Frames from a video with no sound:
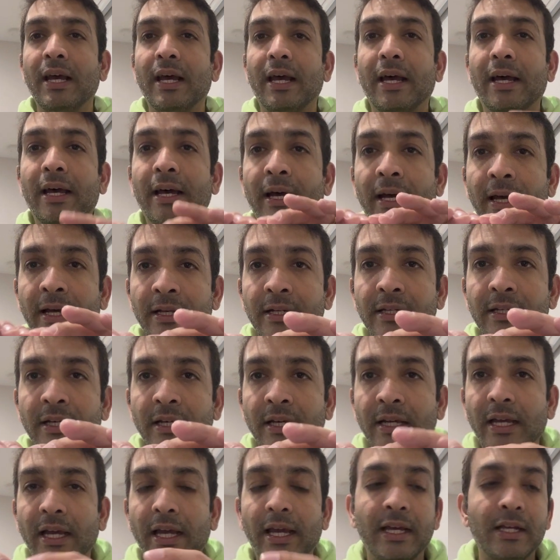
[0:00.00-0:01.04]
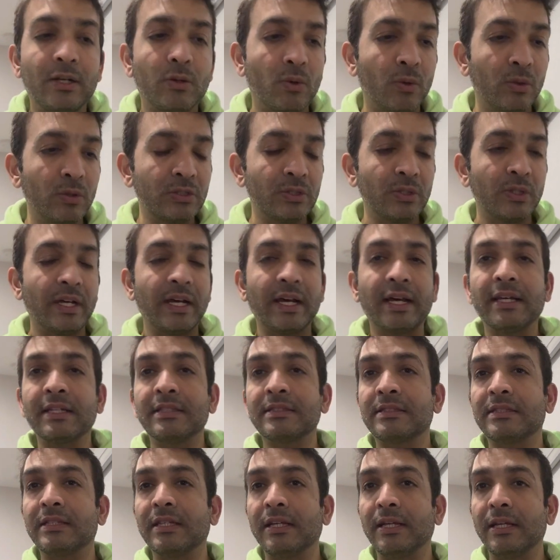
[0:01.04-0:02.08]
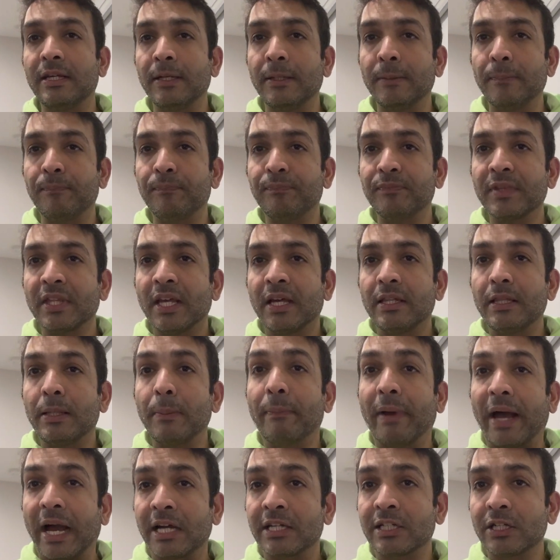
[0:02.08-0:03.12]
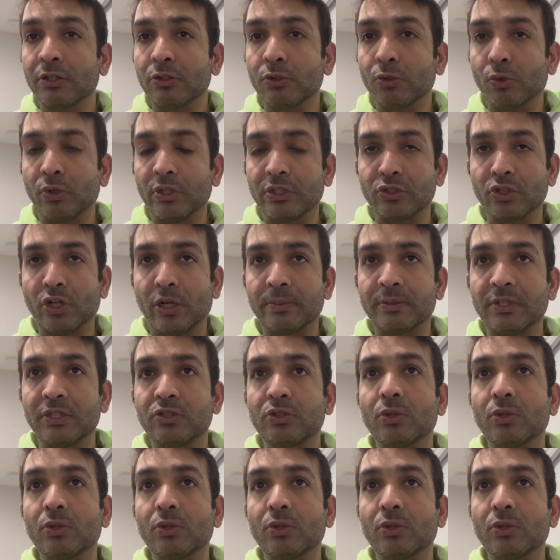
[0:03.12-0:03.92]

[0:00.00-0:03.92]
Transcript: and it also has the background noise option.